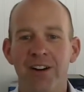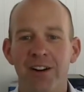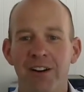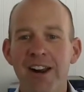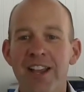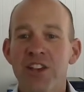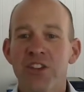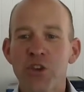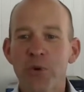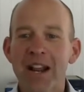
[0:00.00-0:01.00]
All right,
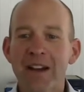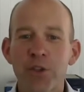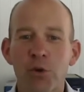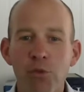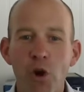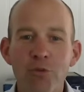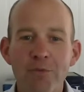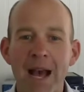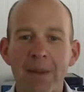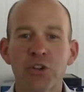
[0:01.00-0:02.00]
you would have the
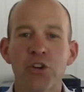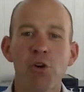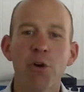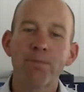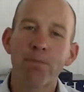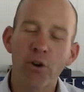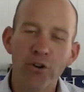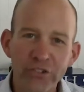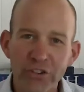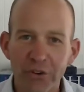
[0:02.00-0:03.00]
roadmap to your own
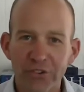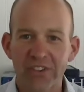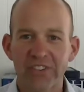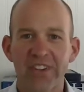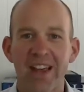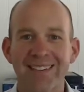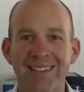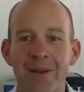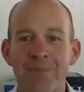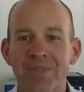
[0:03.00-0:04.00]
personal success
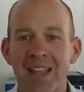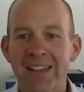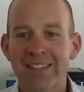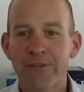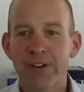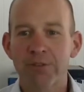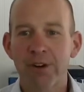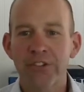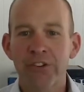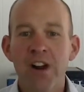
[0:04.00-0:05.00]
as a
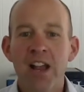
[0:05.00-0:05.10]
fundraiser,